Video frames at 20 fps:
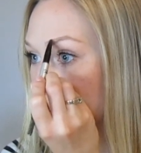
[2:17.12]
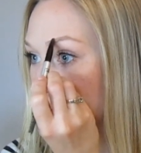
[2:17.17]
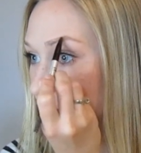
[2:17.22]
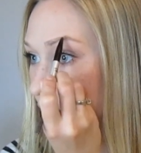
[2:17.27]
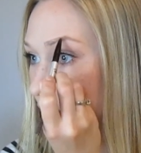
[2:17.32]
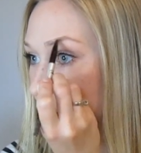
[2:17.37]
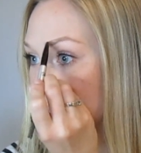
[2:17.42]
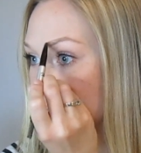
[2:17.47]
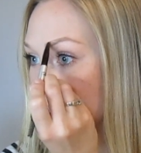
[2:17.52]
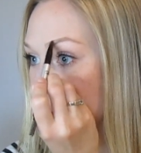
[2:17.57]

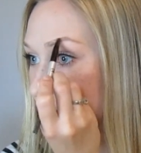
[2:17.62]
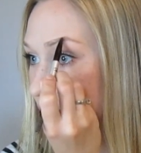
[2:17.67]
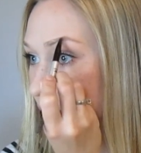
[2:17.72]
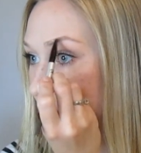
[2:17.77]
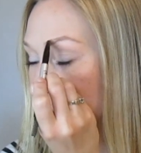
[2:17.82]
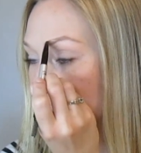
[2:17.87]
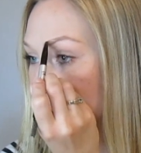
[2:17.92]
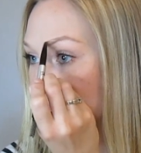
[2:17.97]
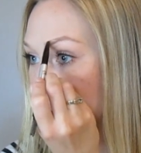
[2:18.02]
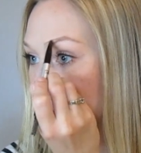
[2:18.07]
And you see
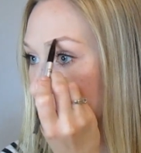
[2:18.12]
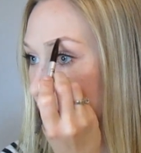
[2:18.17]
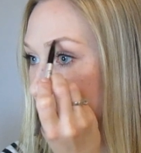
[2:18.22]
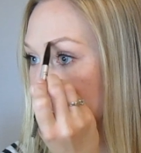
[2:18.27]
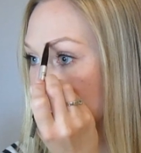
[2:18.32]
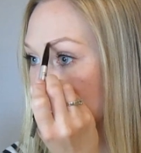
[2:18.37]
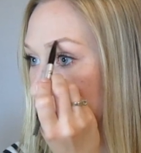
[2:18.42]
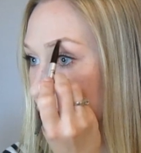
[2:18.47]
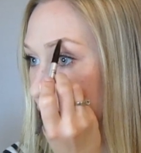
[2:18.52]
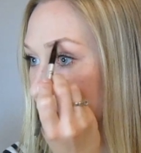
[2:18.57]
I'm doing
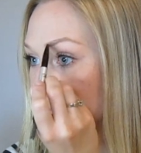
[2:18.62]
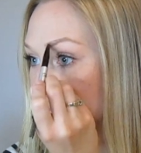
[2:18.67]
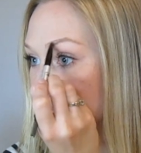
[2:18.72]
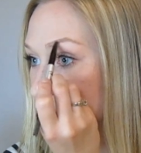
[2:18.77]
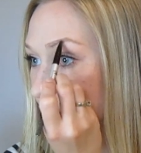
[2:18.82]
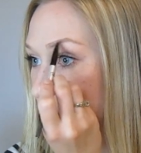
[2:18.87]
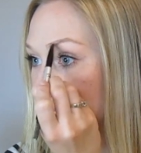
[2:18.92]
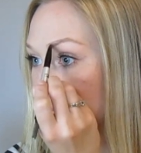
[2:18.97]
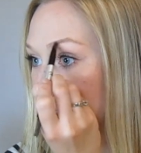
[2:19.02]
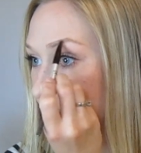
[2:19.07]
this in really
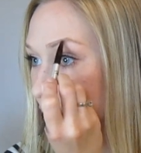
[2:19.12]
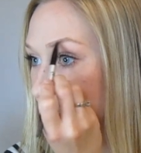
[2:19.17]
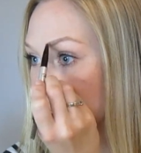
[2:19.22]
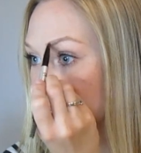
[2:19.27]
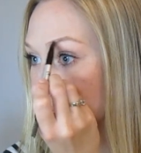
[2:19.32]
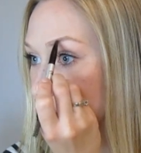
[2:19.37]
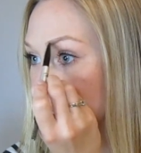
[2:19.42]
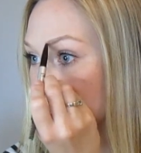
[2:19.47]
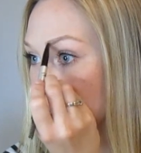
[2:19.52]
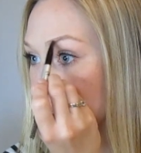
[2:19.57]
tiny little
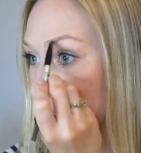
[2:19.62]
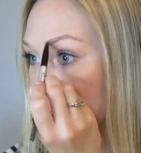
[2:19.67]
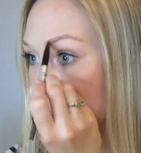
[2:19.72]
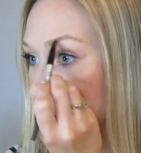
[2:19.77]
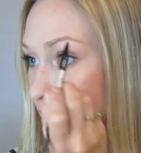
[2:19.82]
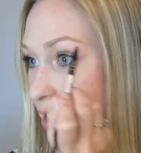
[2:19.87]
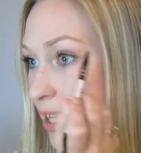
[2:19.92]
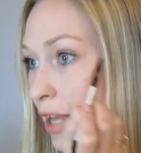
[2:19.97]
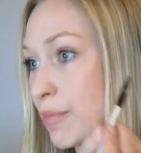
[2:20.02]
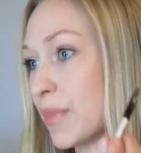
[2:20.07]

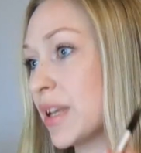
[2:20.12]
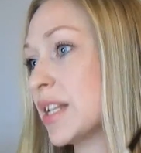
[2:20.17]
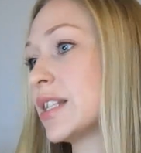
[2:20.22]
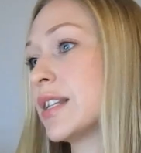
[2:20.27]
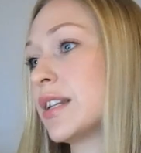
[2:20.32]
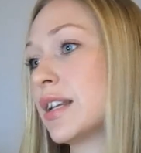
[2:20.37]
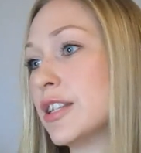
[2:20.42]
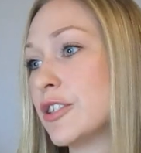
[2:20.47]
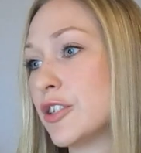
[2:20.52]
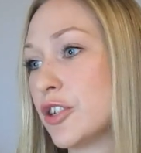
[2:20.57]
strokes. That makes
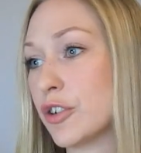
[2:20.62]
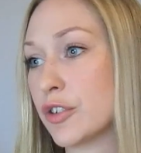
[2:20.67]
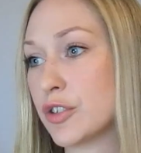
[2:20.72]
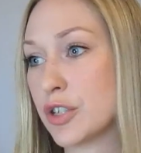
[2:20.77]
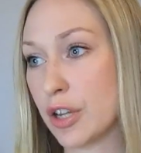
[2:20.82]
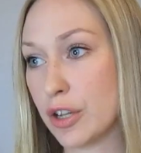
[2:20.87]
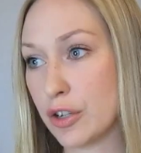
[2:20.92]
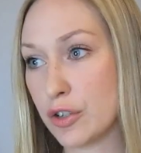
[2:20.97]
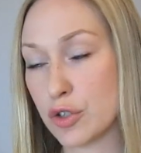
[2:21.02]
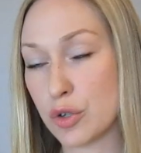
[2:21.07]
it easier to
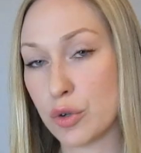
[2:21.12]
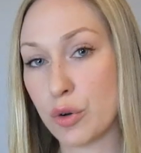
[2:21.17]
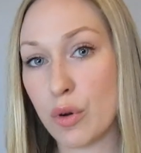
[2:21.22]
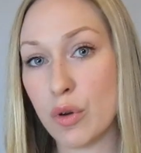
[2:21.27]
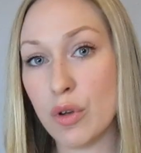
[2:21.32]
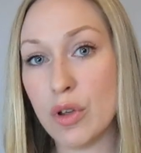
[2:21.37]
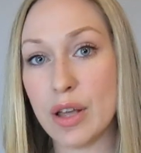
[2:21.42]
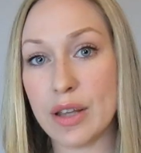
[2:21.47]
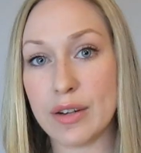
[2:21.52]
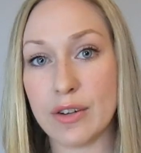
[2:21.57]

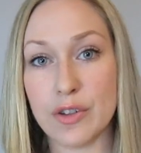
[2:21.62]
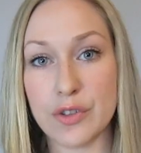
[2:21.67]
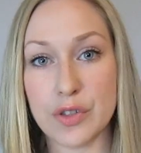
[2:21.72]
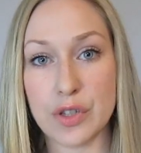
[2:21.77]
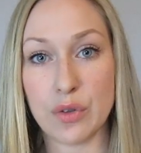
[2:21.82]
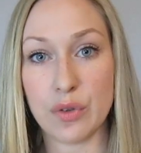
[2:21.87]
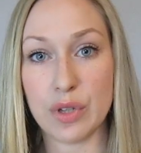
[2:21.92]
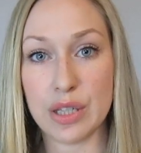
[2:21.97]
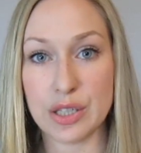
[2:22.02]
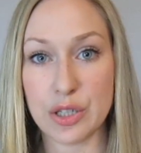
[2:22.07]
control and
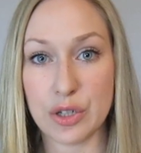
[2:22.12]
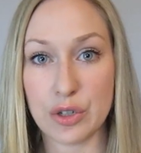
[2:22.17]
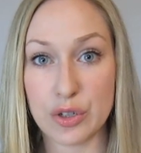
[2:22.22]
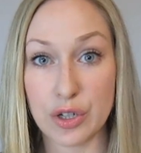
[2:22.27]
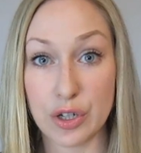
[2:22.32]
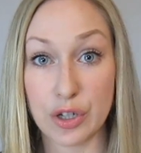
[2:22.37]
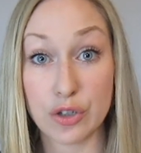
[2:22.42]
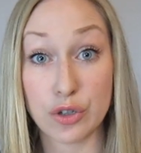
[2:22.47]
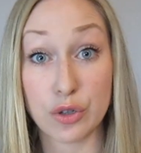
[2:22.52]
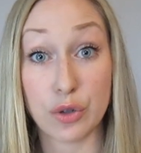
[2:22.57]
also easier to
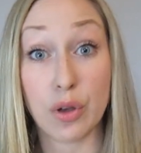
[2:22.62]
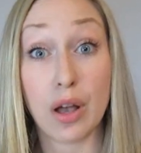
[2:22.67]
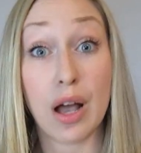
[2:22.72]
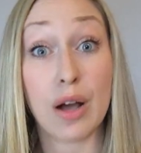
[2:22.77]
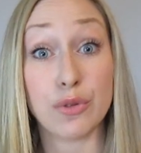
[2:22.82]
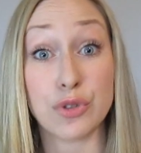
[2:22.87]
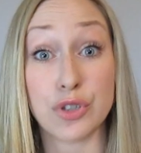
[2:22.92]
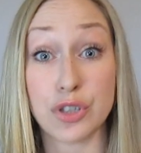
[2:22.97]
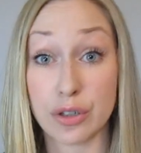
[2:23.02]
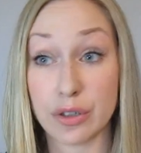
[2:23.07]
control
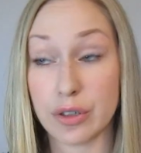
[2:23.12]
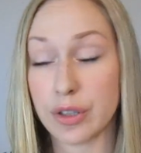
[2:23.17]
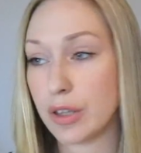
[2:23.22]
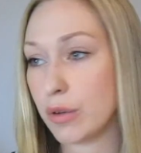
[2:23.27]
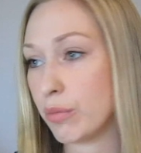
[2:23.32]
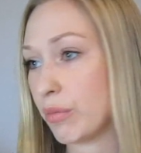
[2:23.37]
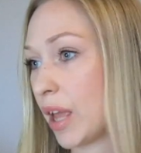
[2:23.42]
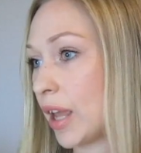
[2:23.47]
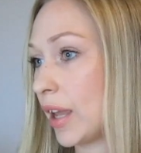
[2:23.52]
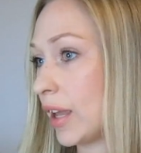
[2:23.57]
how dark you
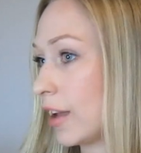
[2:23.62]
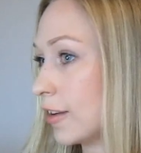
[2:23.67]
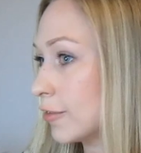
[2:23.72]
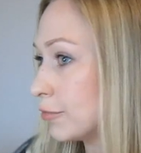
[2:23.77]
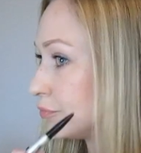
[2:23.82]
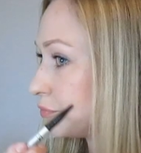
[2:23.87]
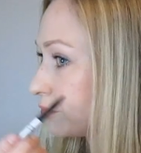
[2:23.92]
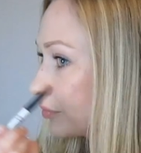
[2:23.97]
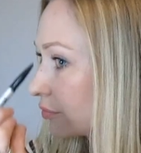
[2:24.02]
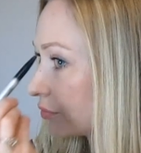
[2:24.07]
make it.
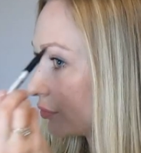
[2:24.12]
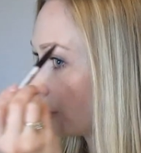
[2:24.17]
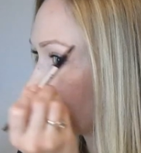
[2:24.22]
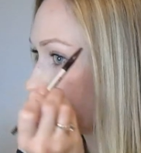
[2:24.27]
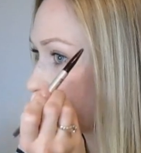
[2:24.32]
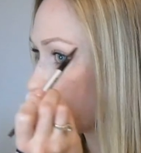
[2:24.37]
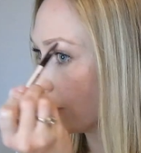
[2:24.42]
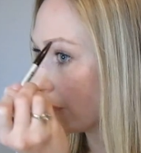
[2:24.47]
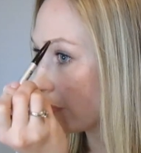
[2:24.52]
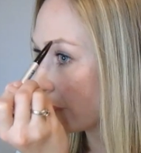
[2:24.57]

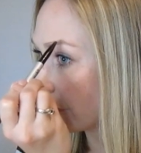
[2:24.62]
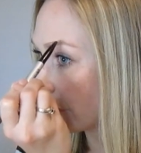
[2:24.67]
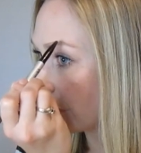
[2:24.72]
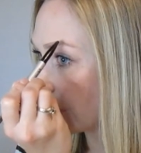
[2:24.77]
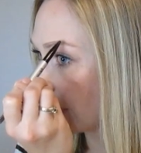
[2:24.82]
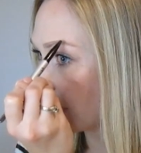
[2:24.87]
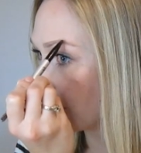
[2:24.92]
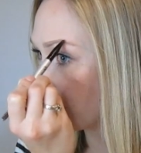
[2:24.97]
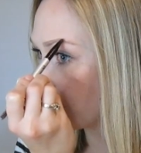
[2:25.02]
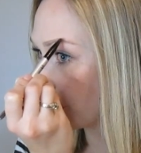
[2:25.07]

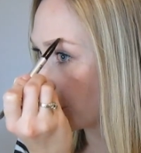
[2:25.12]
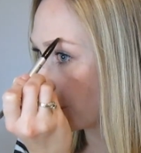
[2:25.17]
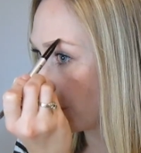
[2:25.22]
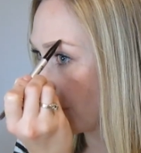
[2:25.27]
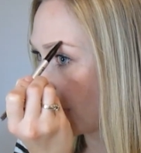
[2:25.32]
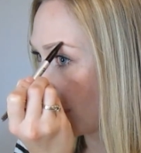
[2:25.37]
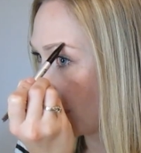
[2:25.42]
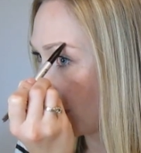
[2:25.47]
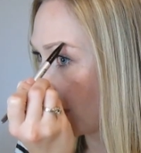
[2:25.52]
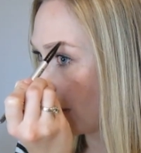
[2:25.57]
Then from
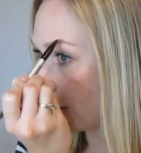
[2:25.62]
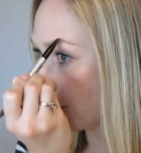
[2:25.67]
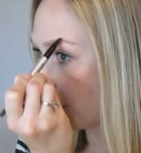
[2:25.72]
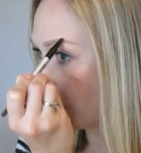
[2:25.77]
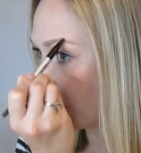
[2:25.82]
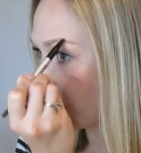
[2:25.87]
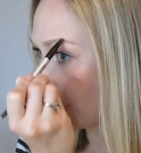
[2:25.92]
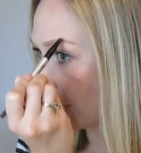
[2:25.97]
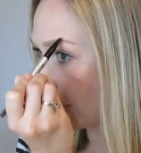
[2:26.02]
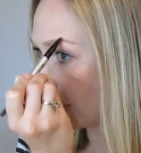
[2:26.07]
that high
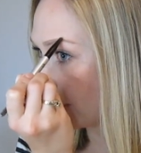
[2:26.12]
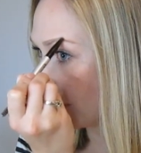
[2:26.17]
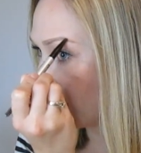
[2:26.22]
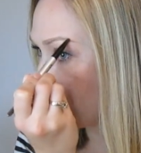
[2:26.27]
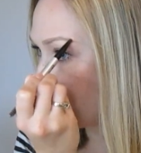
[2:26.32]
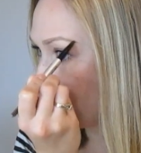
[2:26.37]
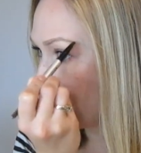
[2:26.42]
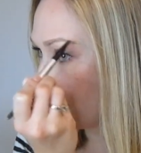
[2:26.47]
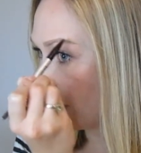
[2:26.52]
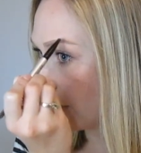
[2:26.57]
point,
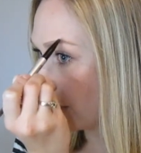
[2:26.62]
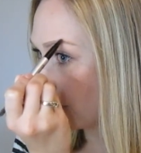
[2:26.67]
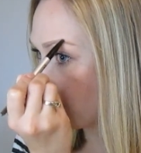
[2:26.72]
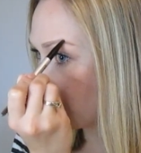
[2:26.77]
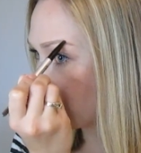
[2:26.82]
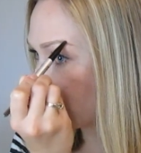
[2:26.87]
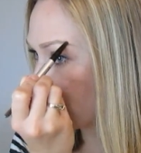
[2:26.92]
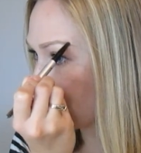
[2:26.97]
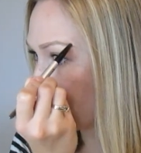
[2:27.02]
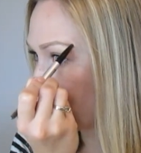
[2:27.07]
I'm
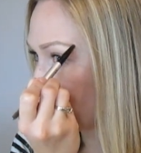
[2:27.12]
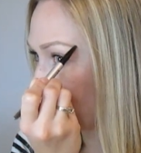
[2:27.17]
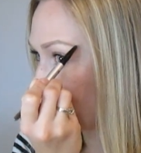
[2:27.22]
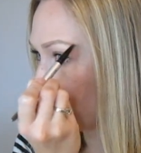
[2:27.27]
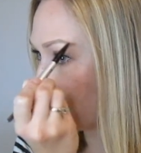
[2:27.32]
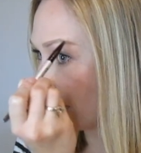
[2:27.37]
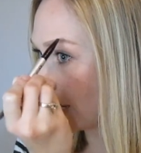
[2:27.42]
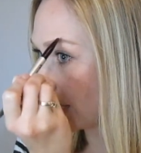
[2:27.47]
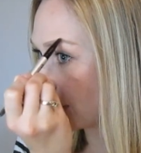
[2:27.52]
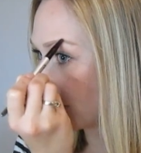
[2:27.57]
just going to
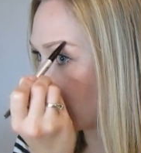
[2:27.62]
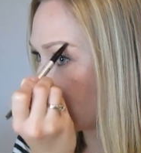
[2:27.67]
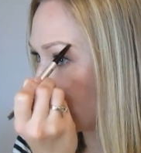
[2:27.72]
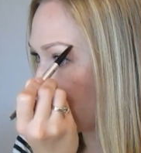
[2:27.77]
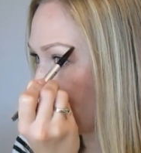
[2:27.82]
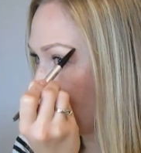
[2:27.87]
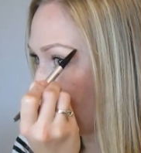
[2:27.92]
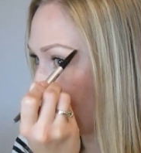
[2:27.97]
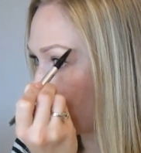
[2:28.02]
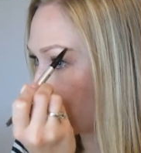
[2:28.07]
connect
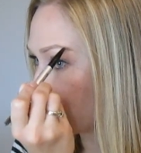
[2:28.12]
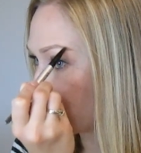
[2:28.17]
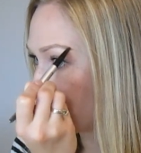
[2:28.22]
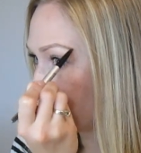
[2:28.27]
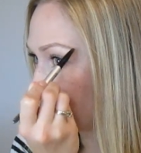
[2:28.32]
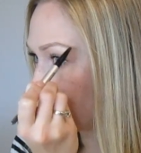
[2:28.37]
down